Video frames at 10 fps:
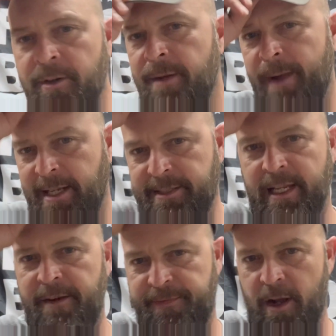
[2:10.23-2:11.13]
the best
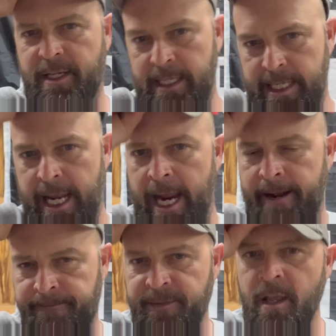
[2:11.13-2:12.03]
they fucking
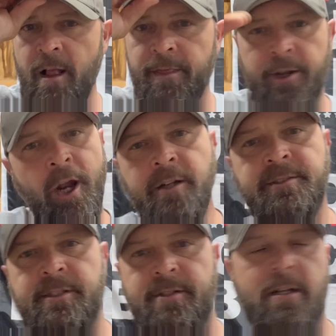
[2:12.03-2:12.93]
can. The nurses are